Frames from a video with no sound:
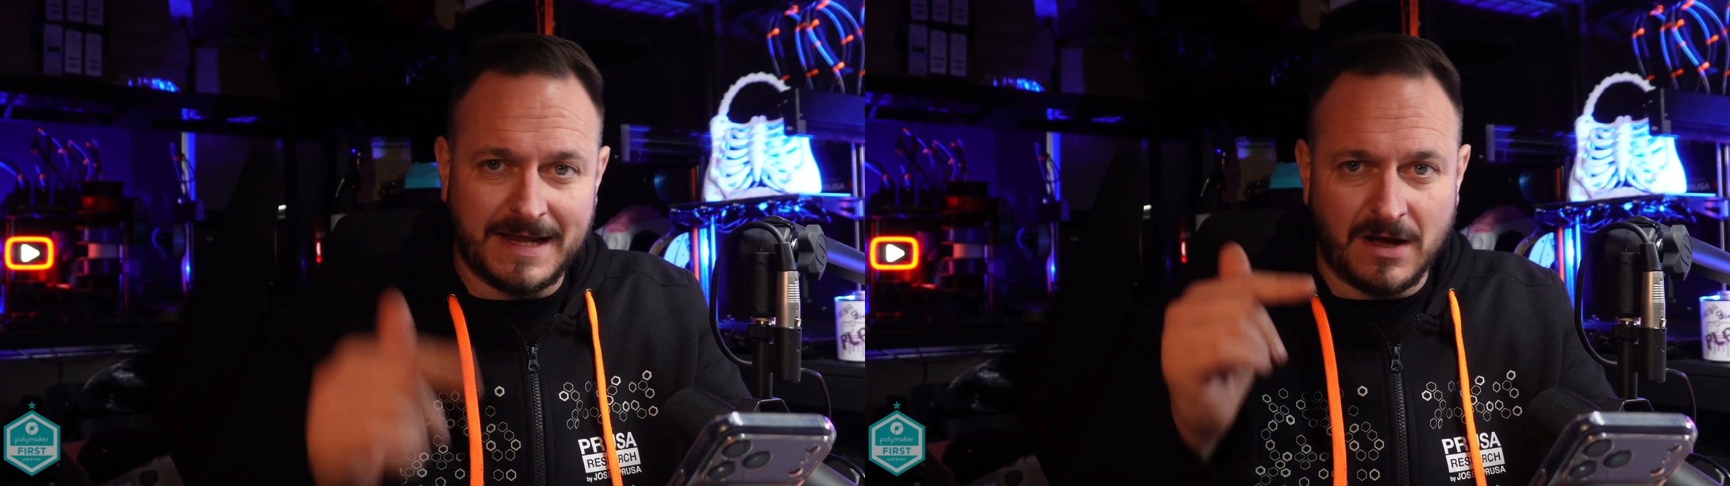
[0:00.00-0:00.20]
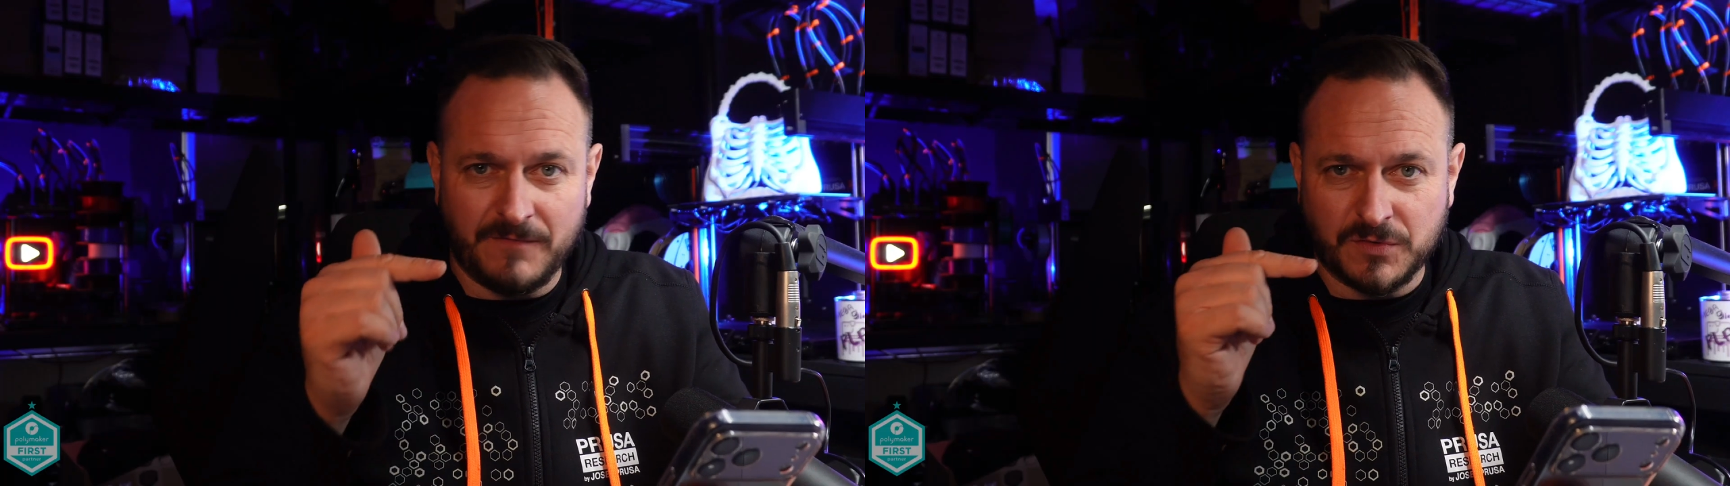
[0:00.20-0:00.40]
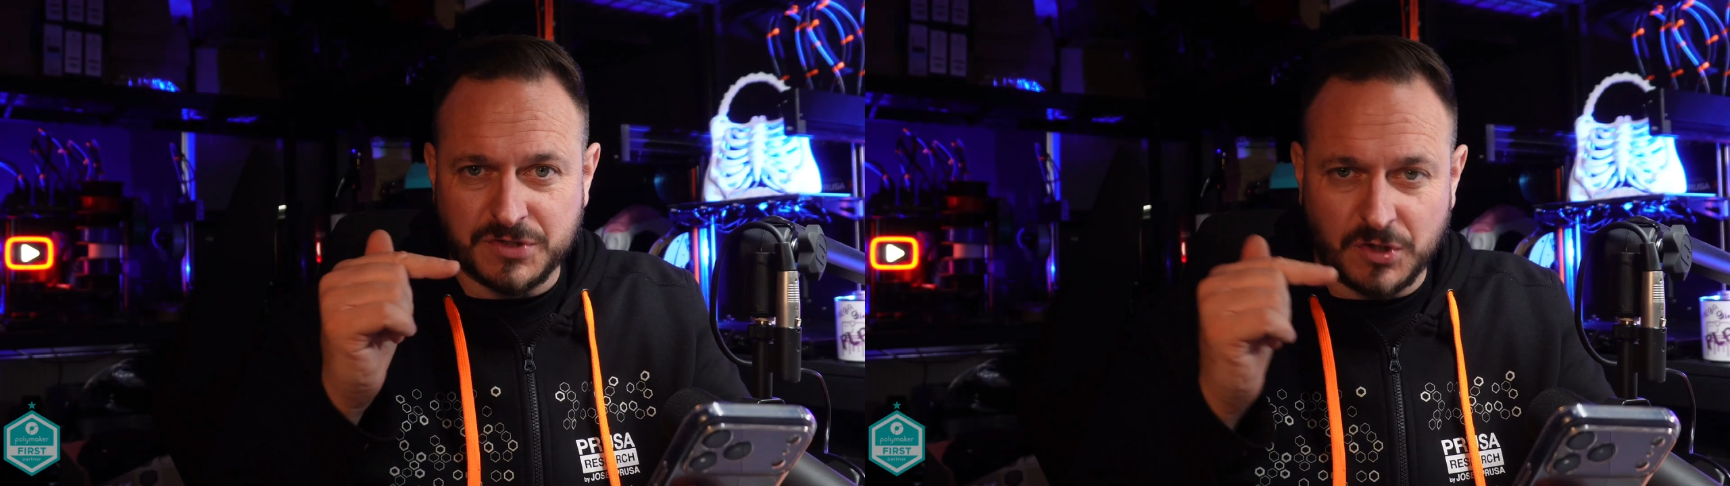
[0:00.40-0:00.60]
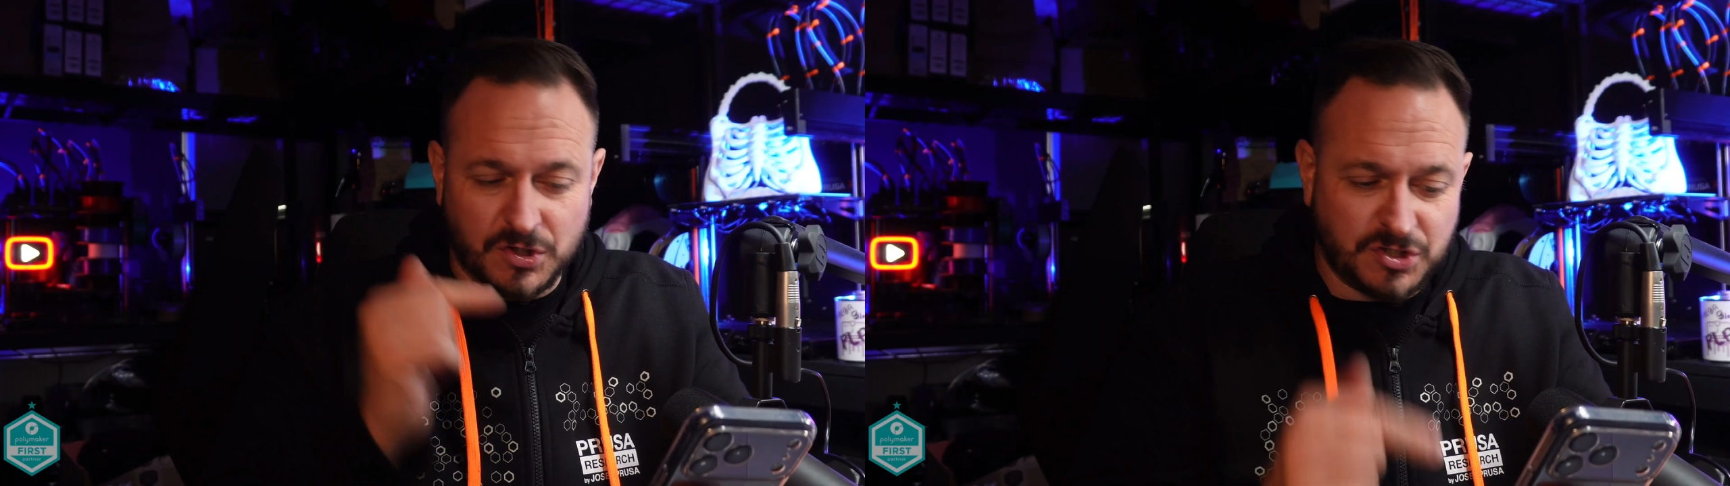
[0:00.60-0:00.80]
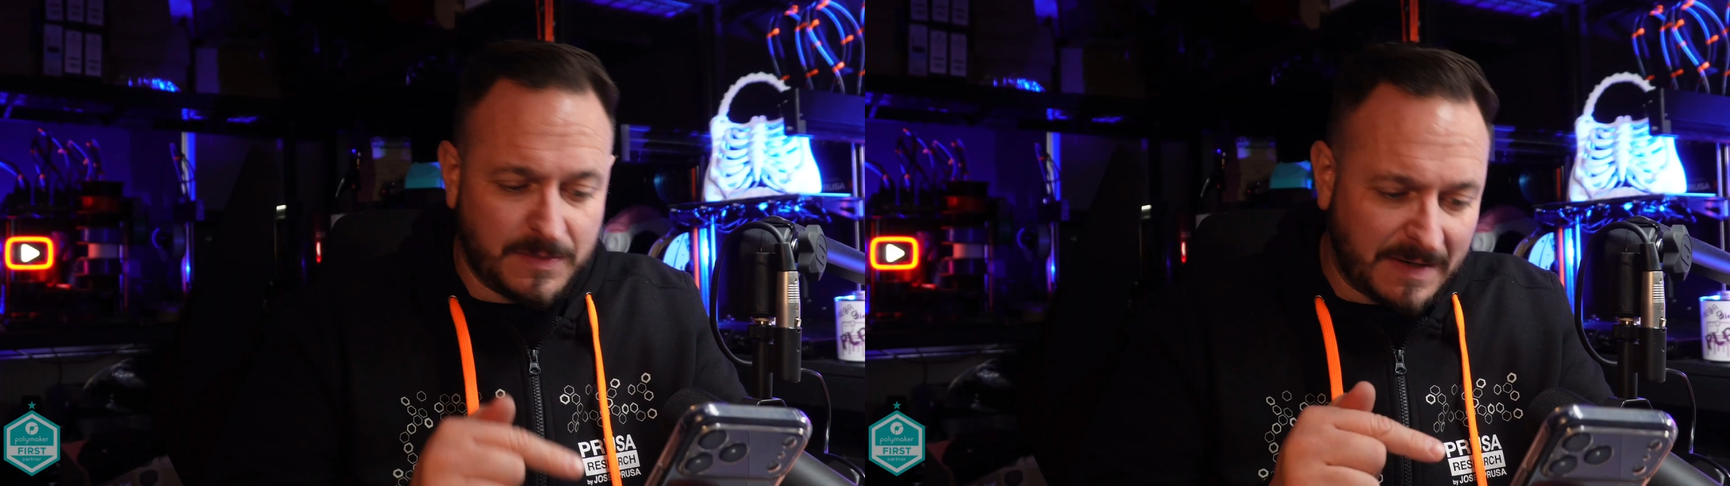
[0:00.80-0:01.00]
I've also got a
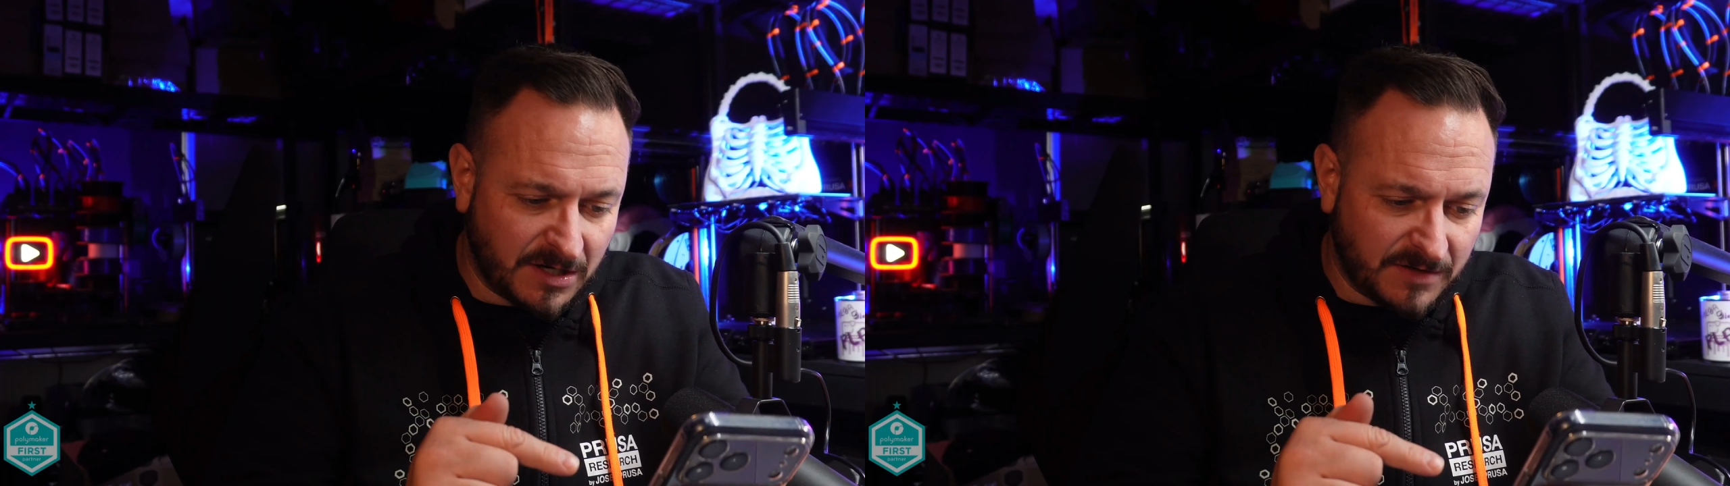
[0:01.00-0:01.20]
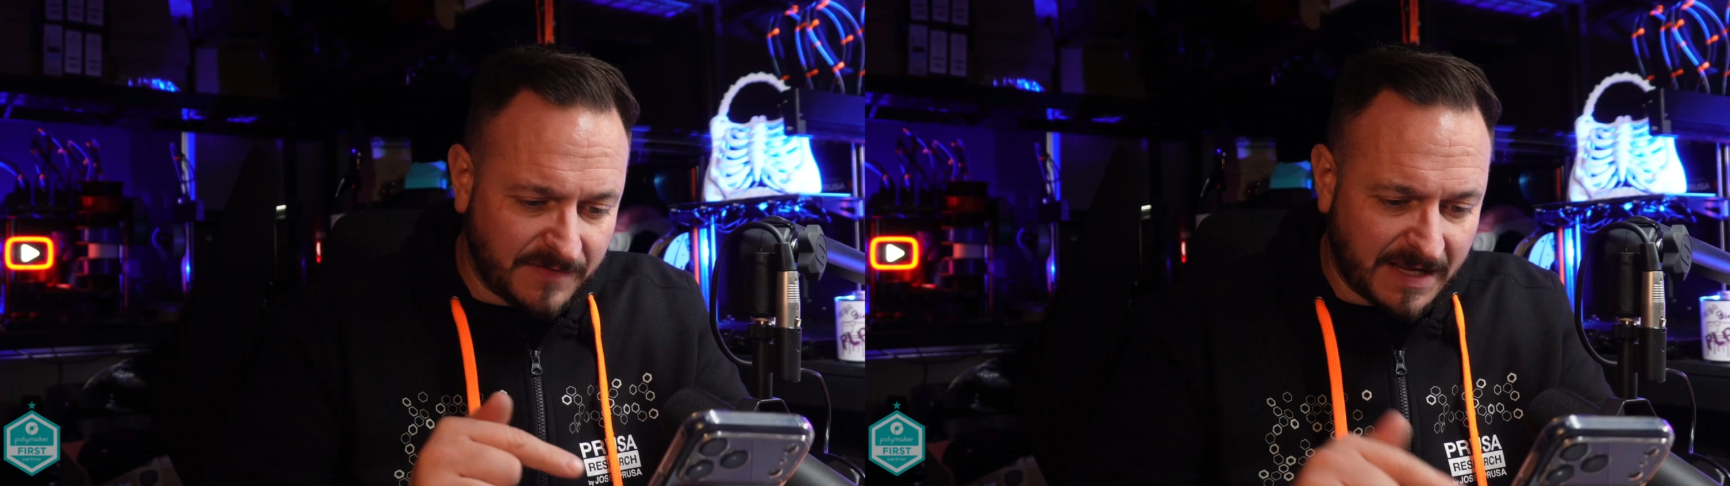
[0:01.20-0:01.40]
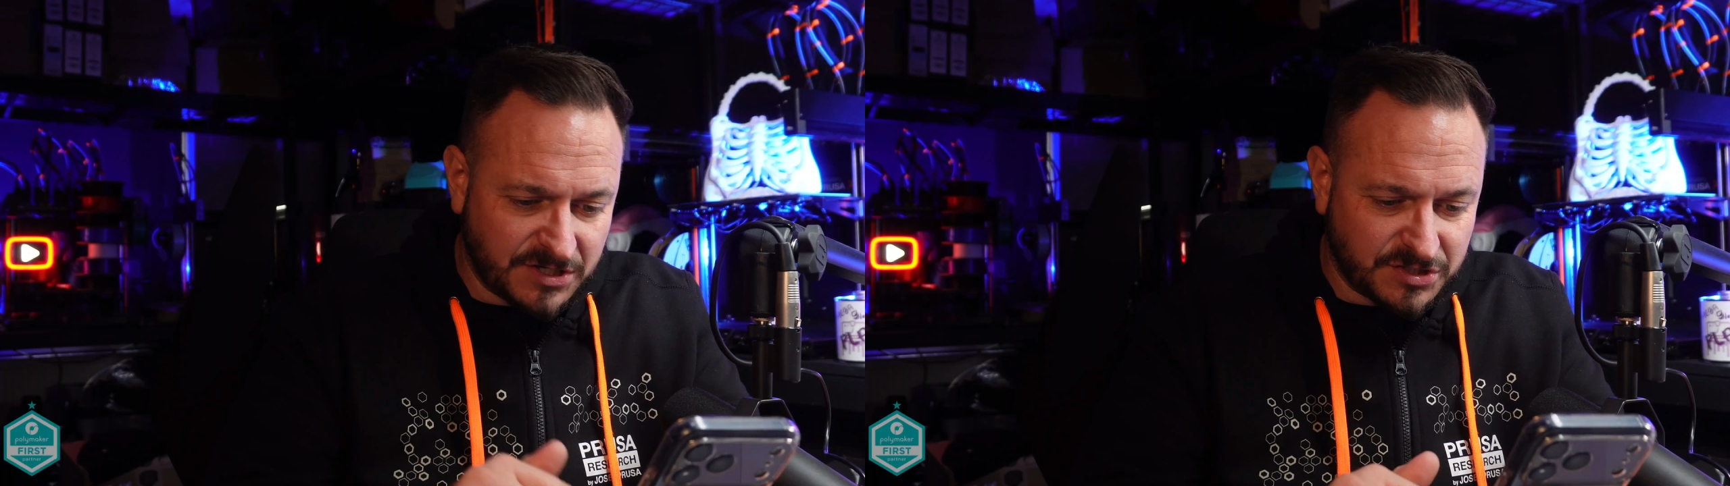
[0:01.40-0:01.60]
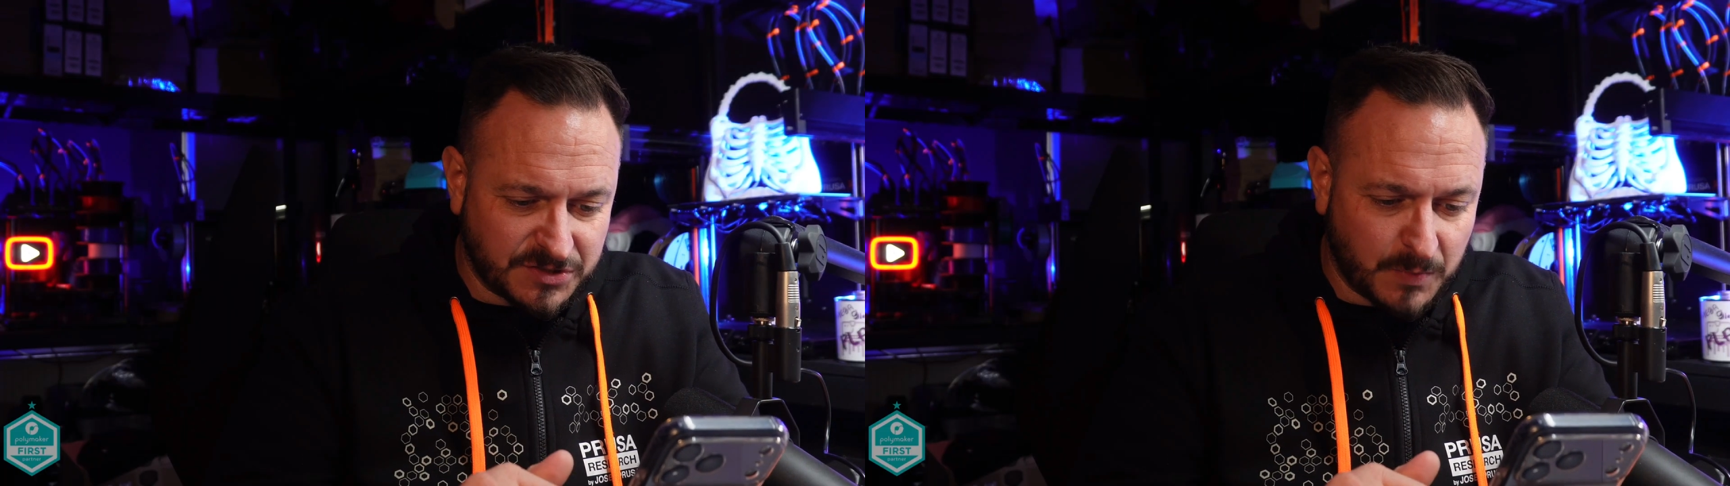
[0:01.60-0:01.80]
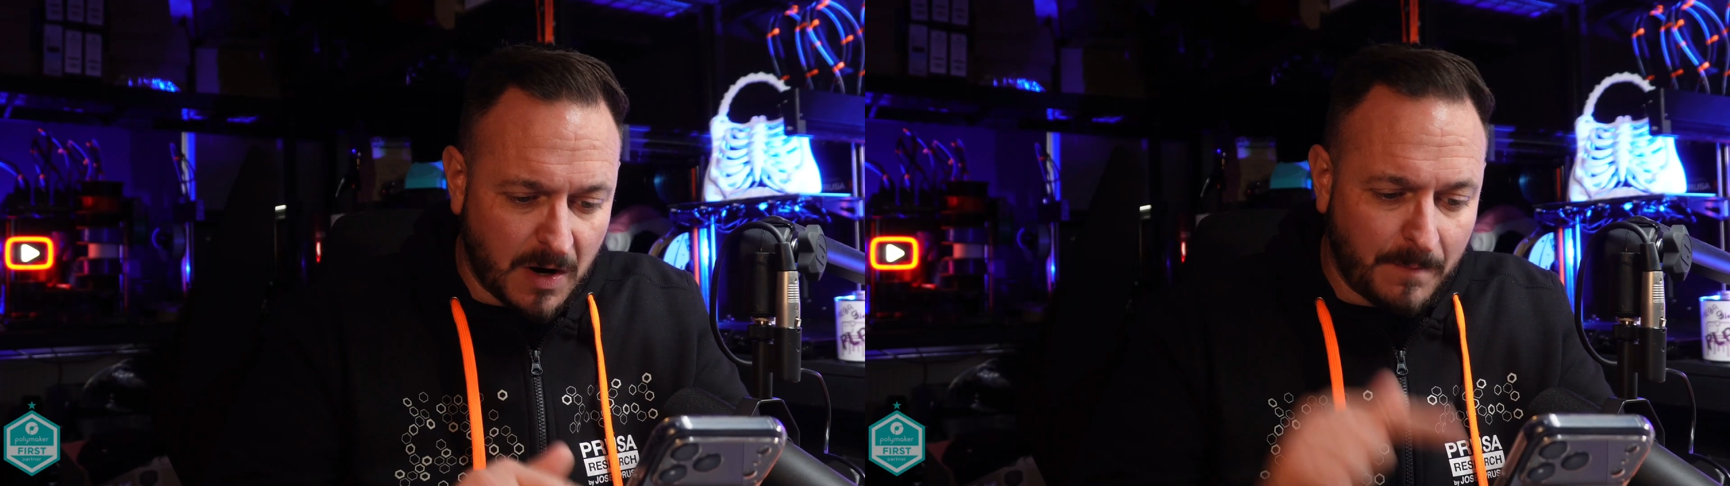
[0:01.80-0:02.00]
shipping notification as well,